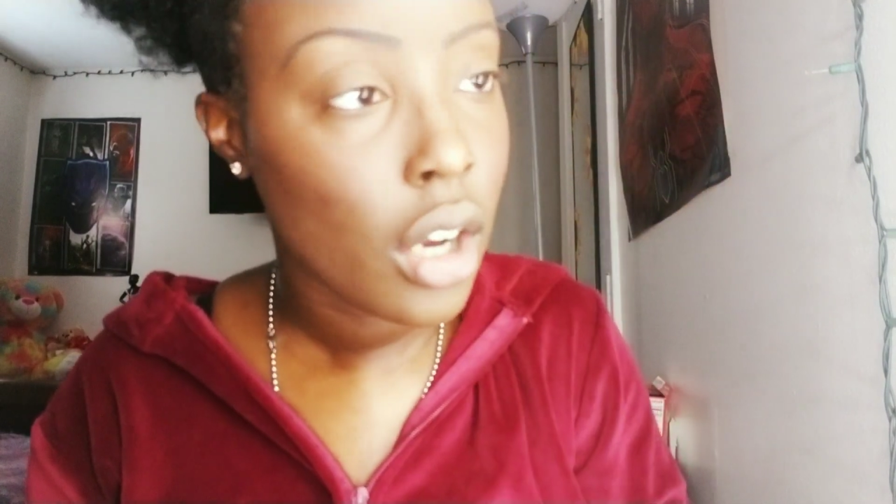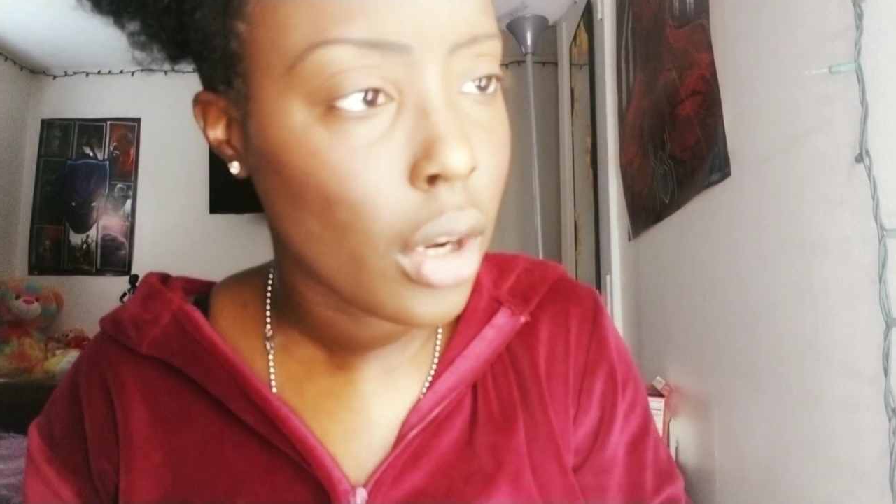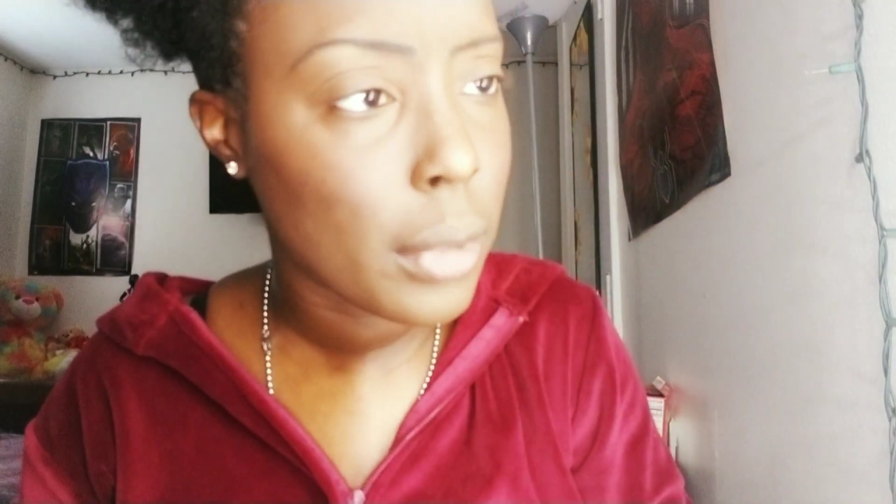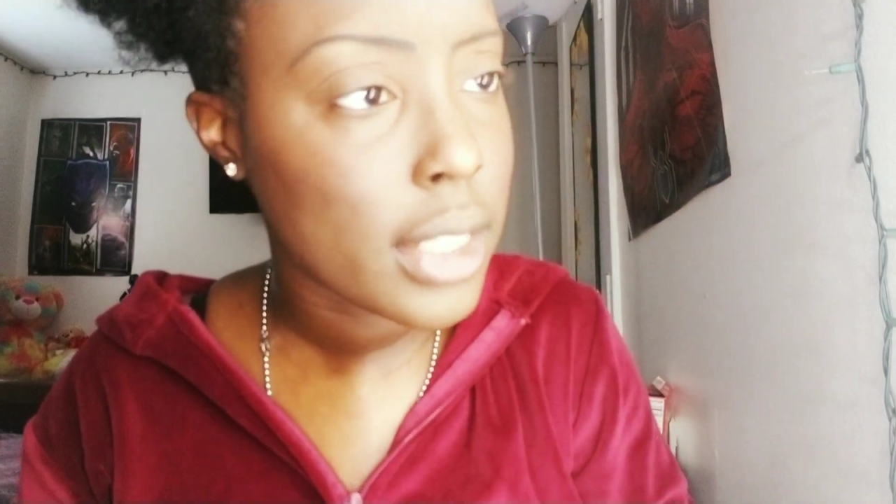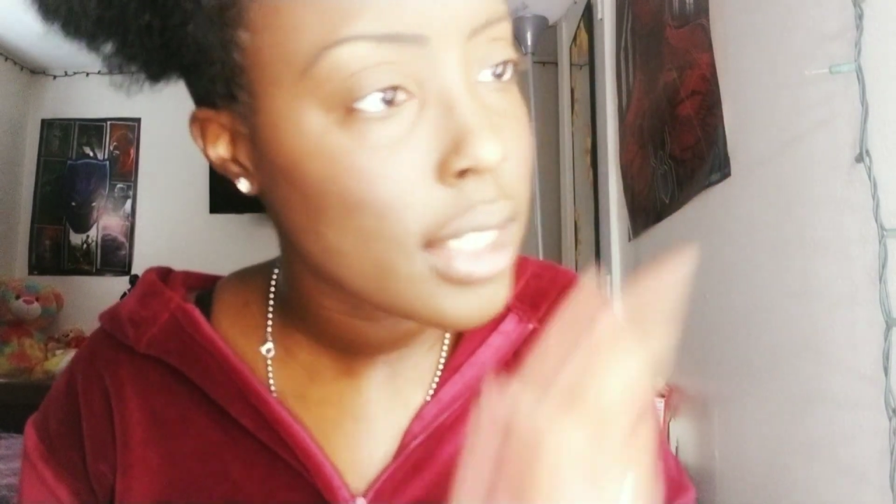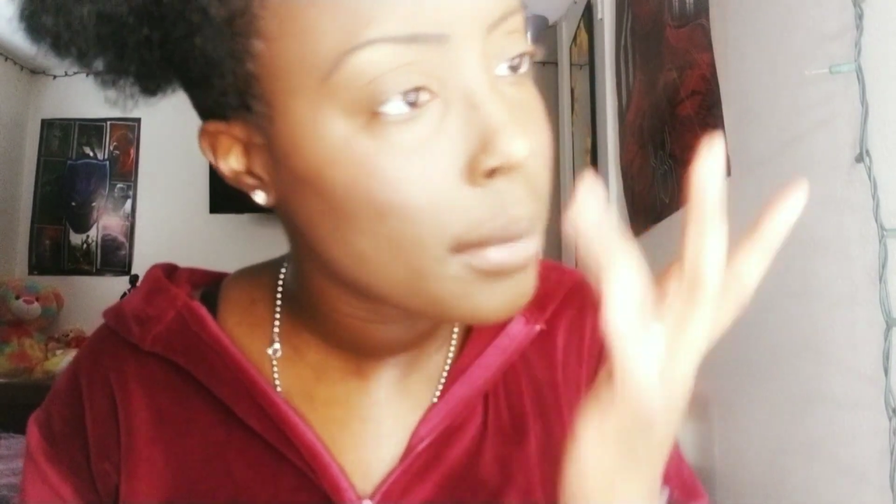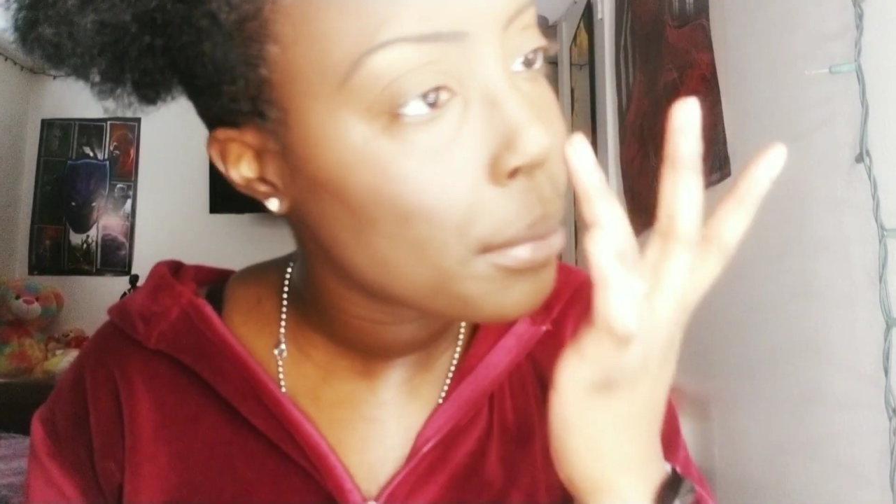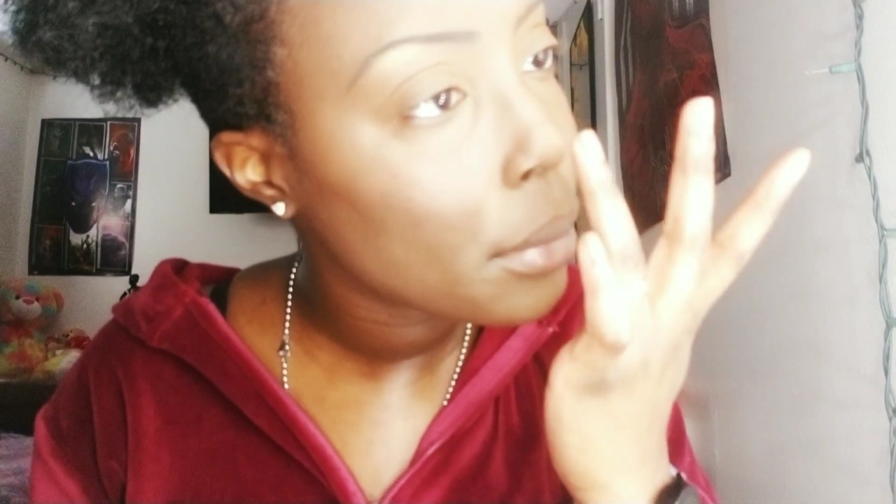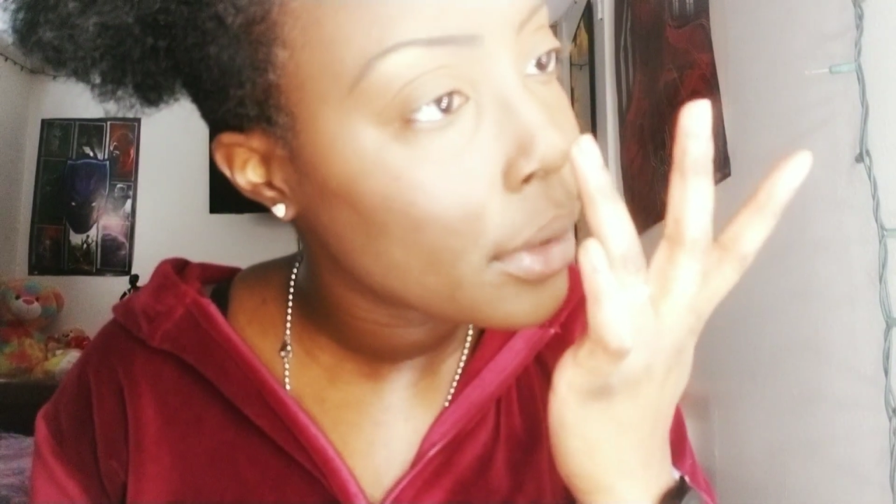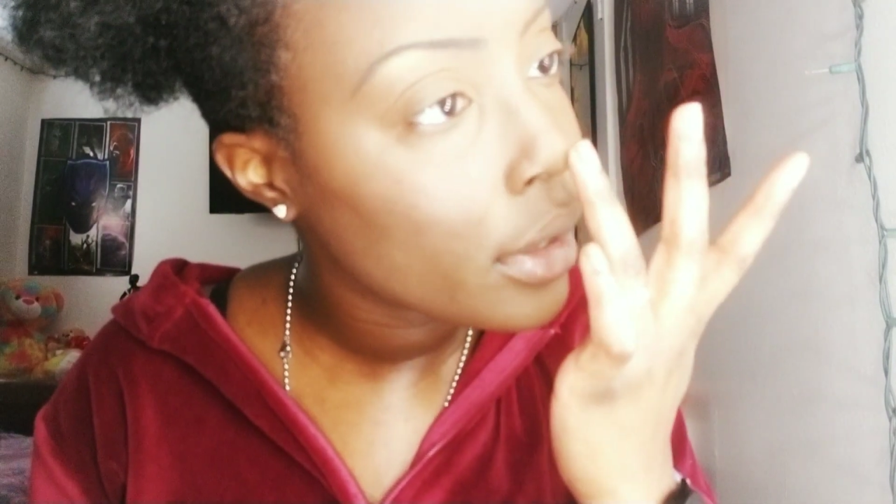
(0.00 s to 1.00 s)
on my tip
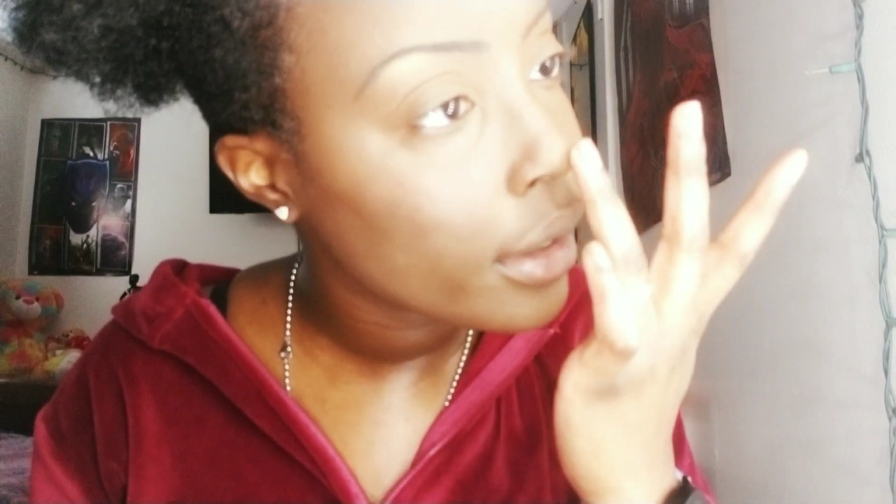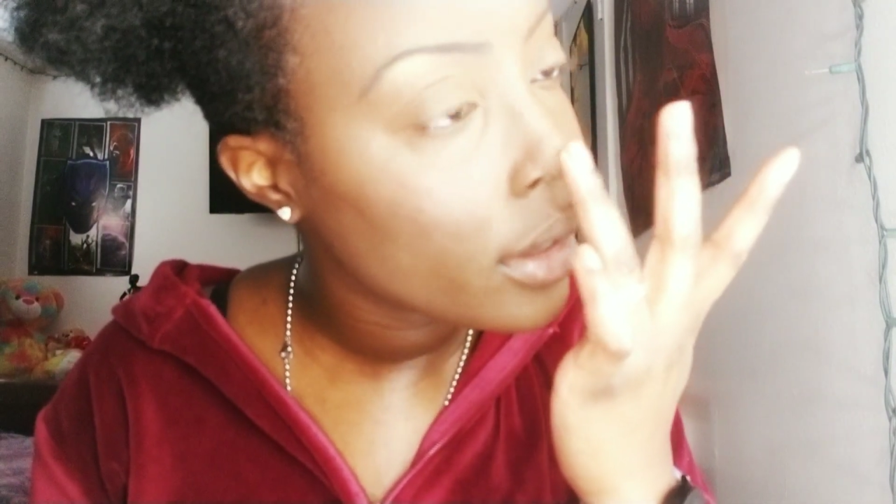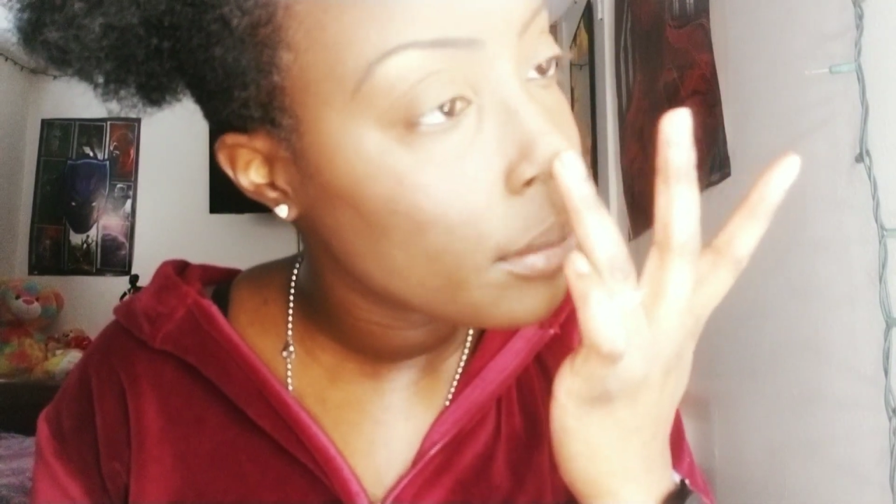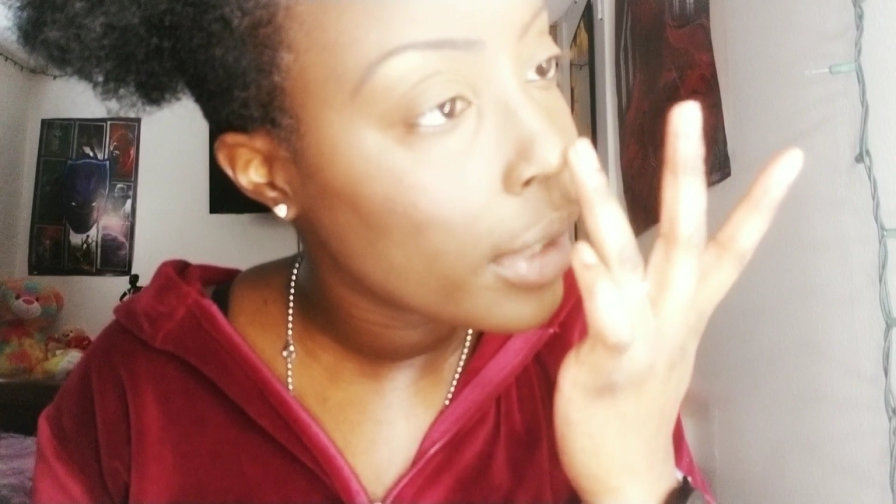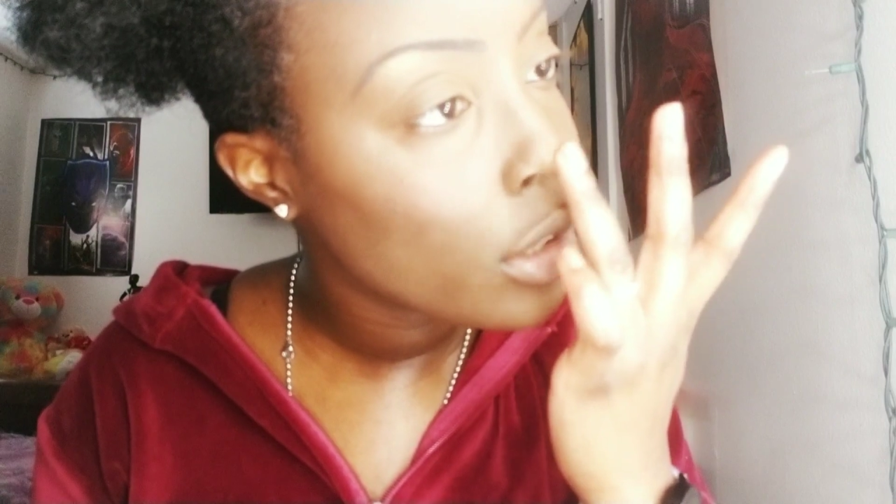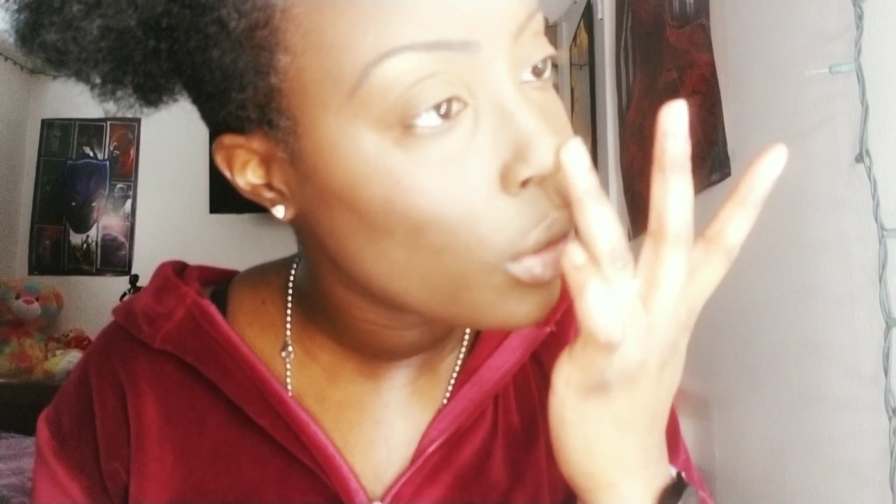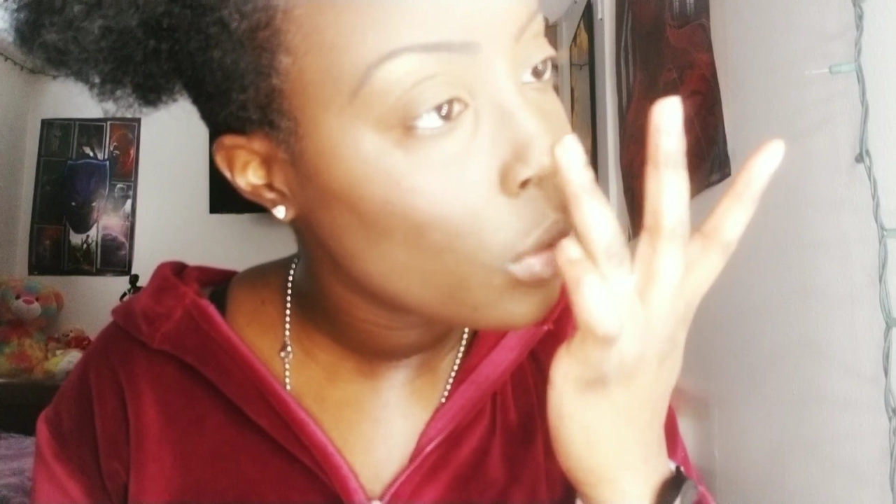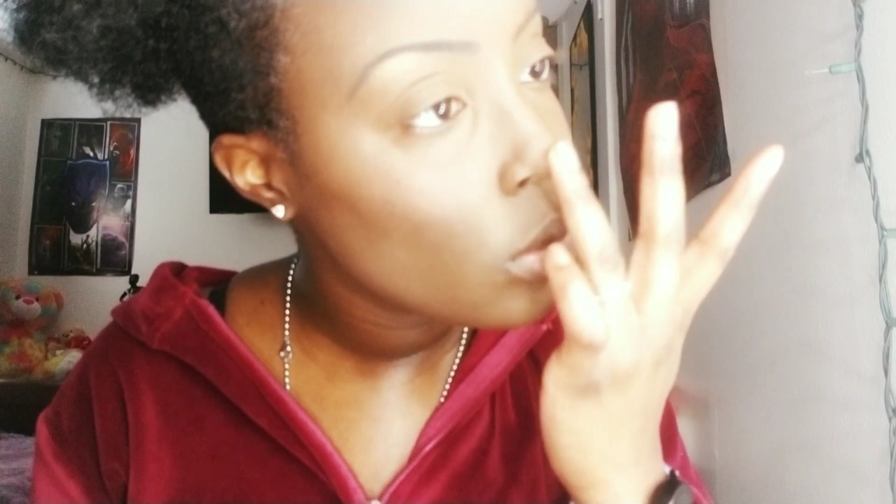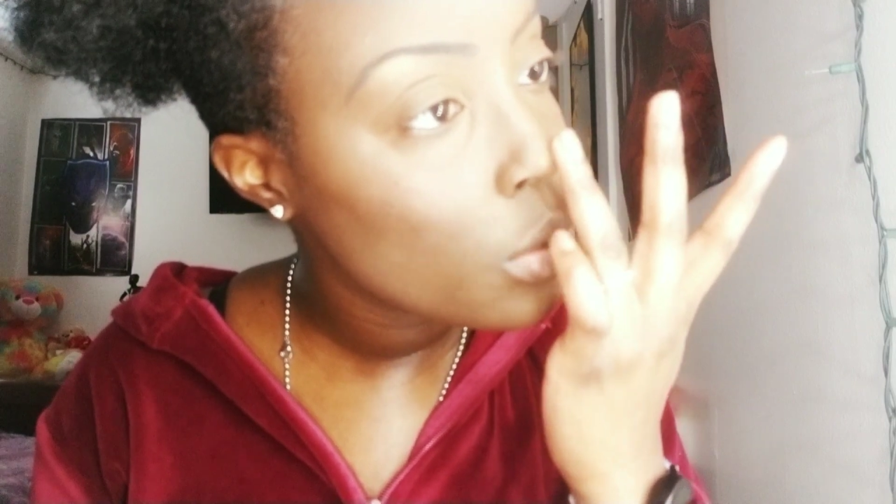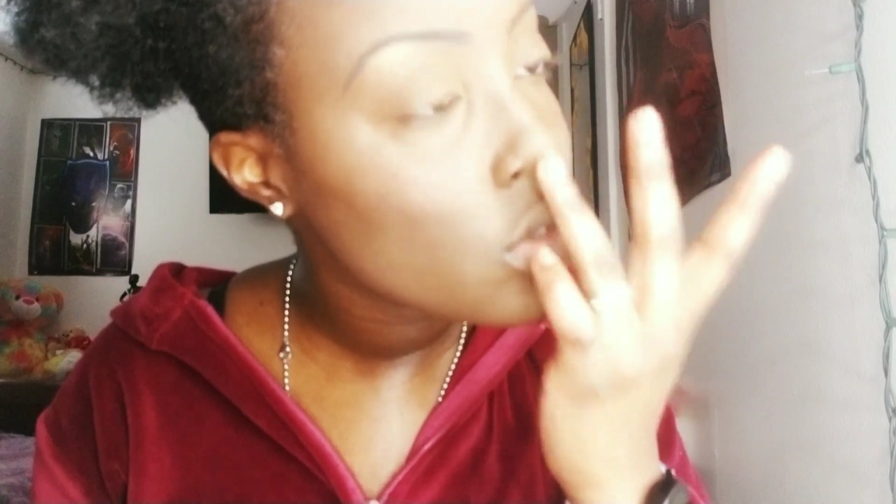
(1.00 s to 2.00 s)
of my
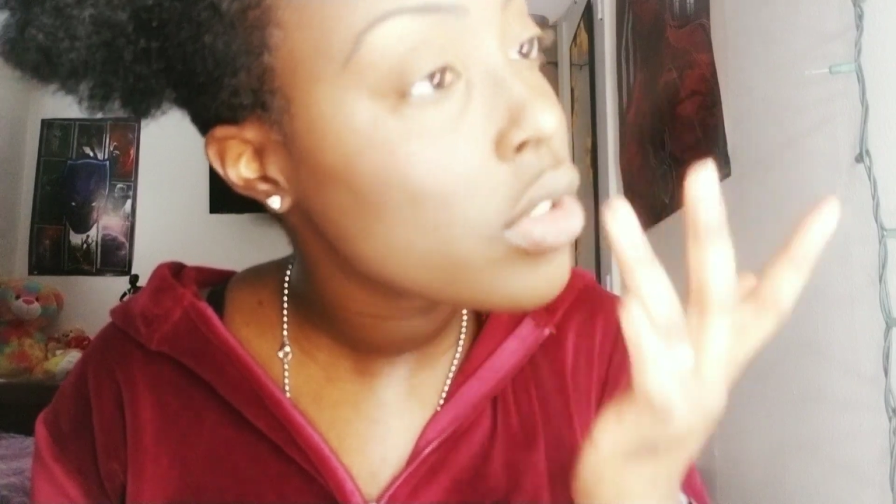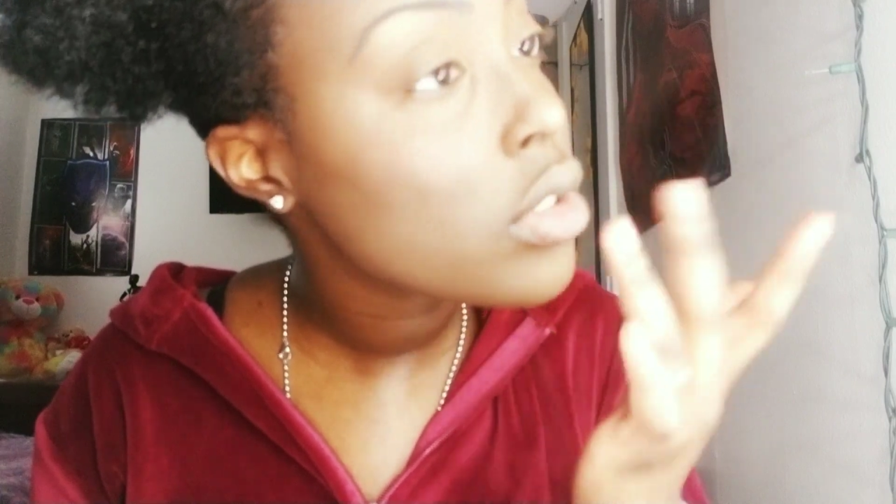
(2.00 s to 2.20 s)
nose.